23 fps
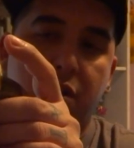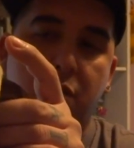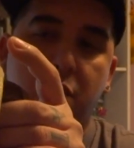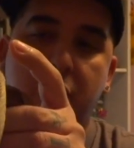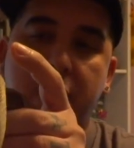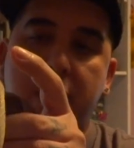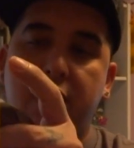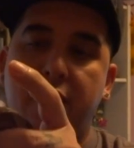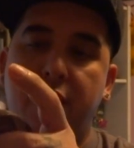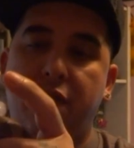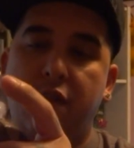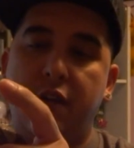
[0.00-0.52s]
are
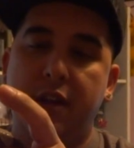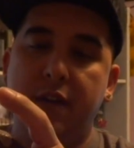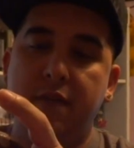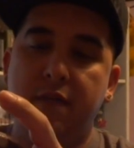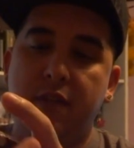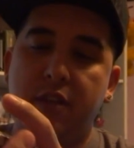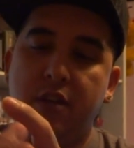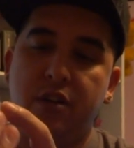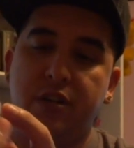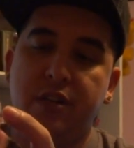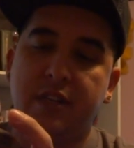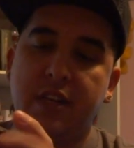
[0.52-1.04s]
way different,
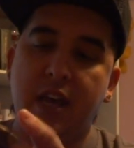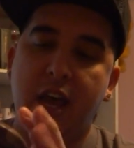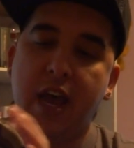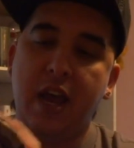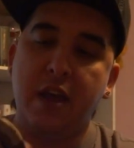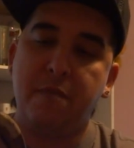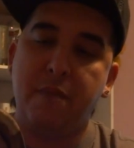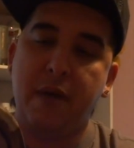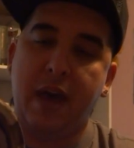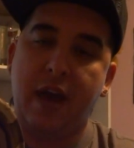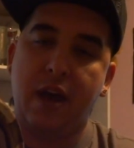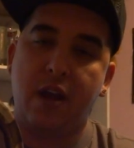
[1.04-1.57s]
even their
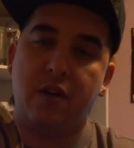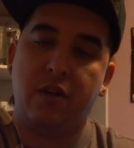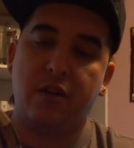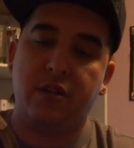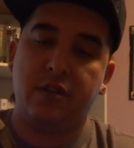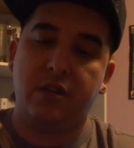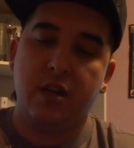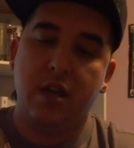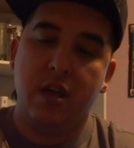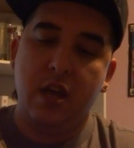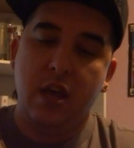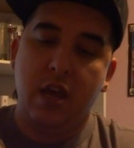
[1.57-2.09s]
side
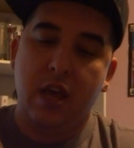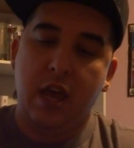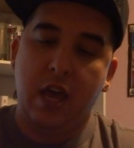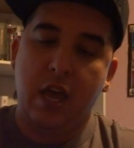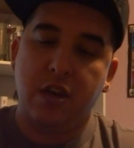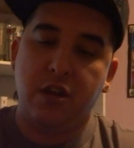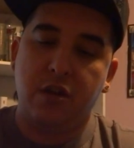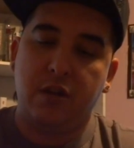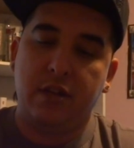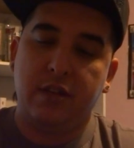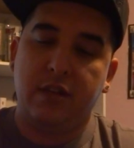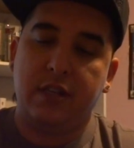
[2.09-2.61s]
patterns.
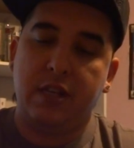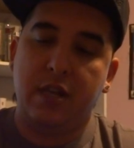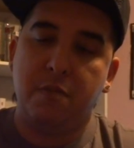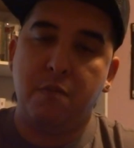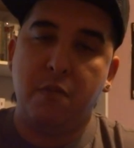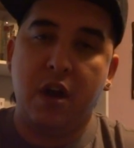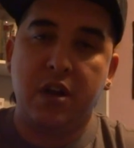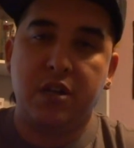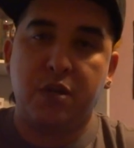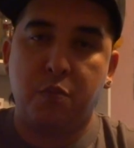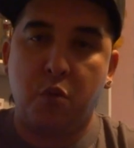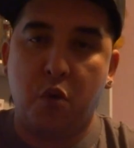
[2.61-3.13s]
And you can see
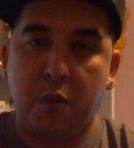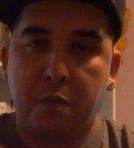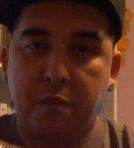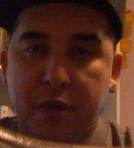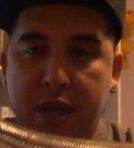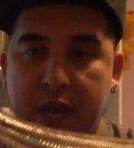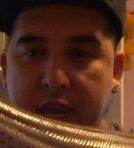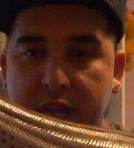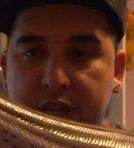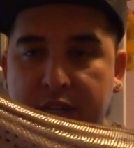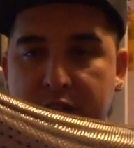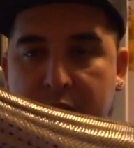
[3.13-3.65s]
much more
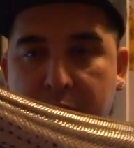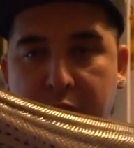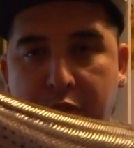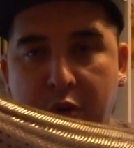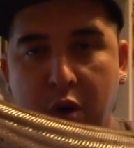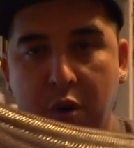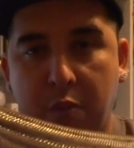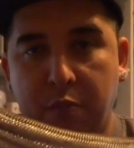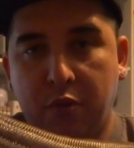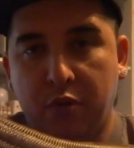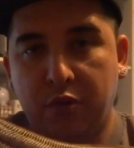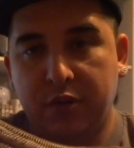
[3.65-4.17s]
pinks and
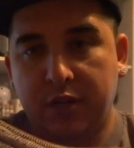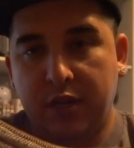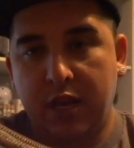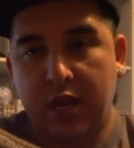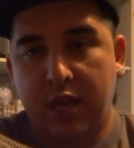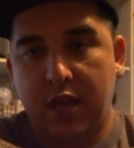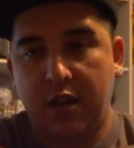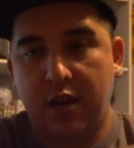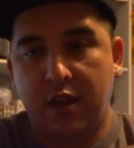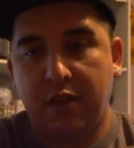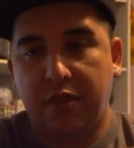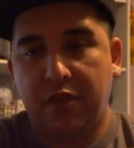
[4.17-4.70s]
purples
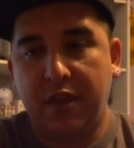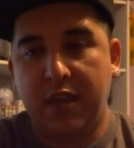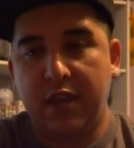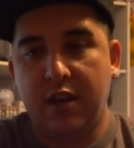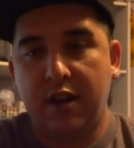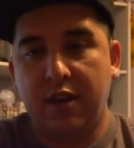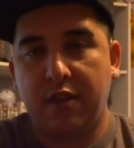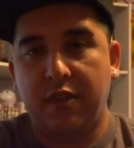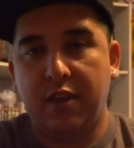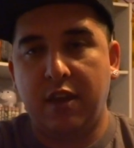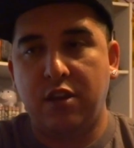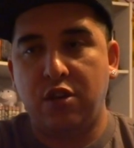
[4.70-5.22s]
in
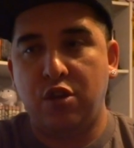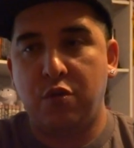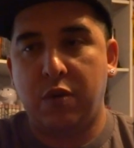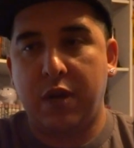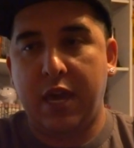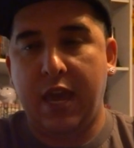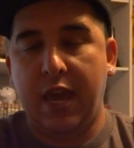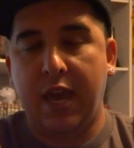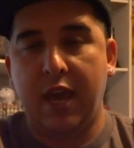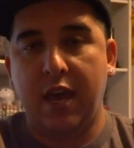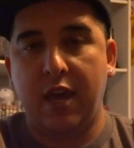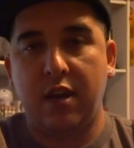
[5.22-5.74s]
Athena than you
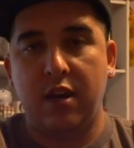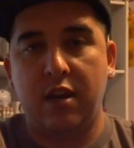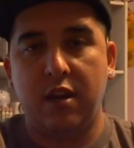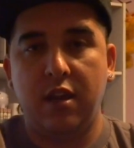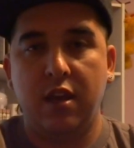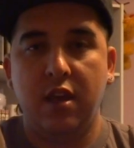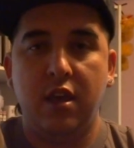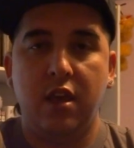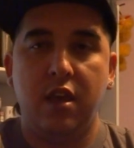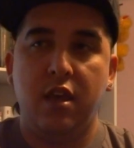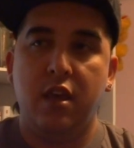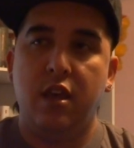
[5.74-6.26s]
can
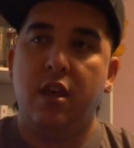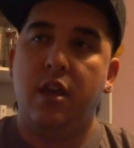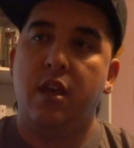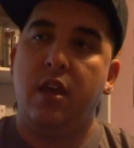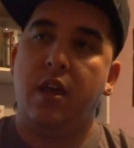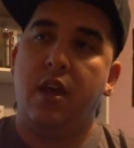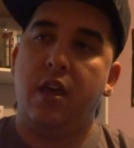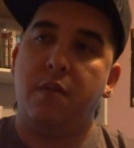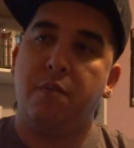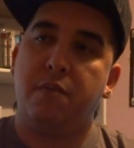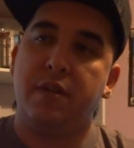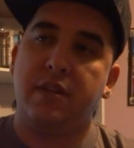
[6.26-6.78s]

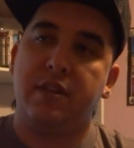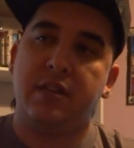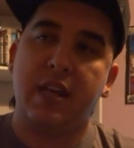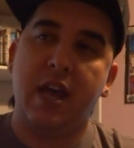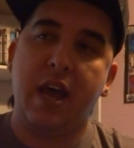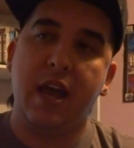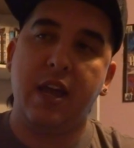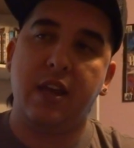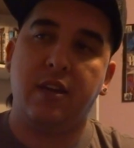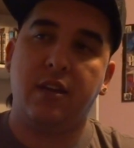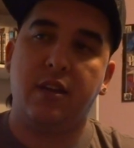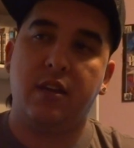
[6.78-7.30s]
in
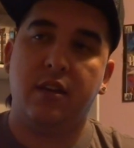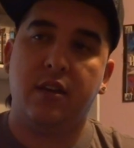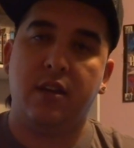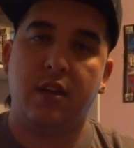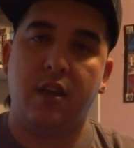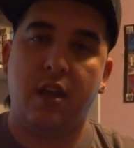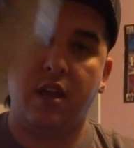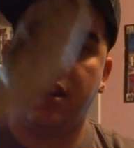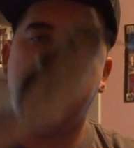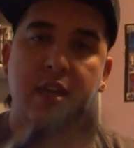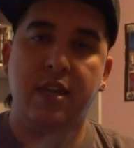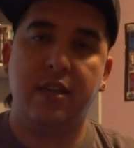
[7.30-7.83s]
Poseidon.
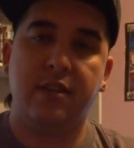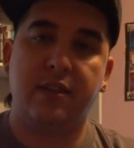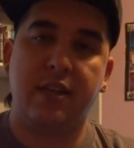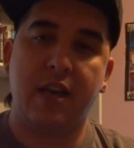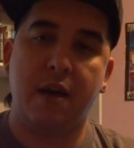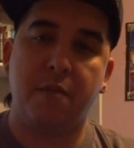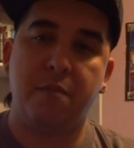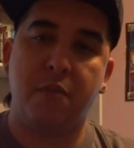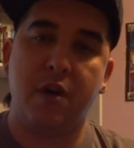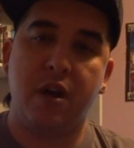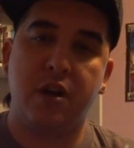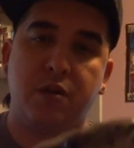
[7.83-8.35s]
And he's
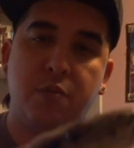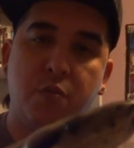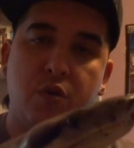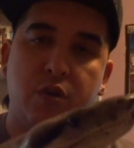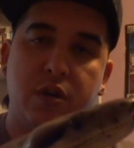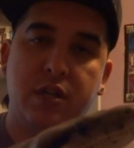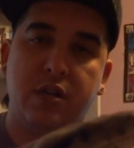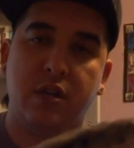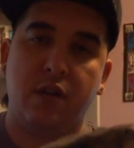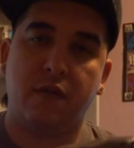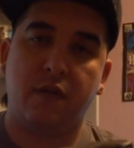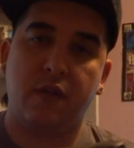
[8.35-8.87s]
got much more
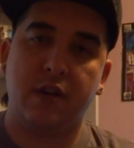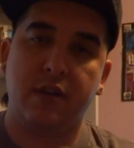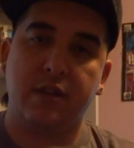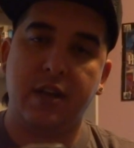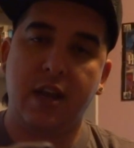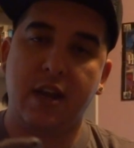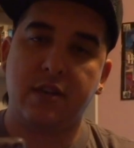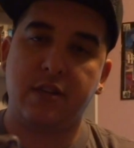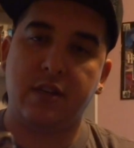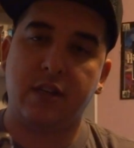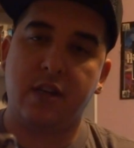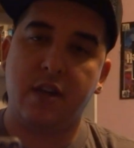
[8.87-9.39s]
silver. He's
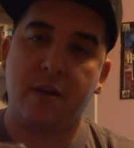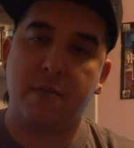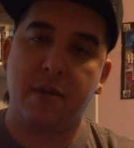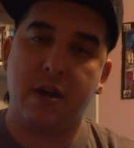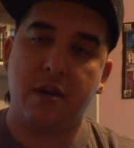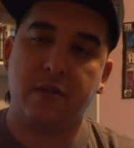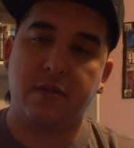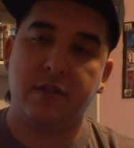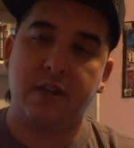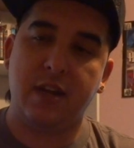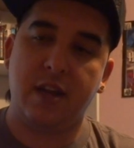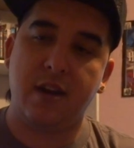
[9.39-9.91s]
actually coming
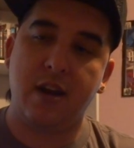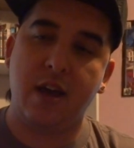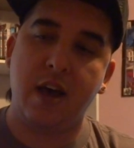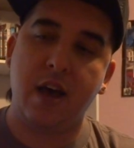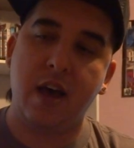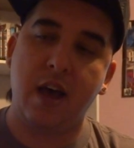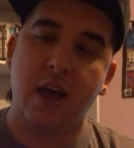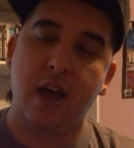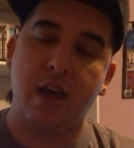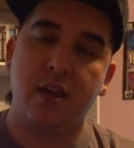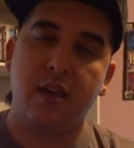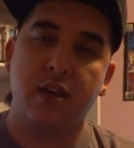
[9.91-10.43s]
out and saying
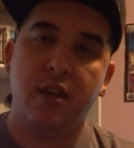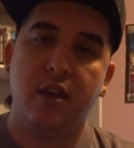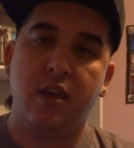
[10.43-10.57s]
hi.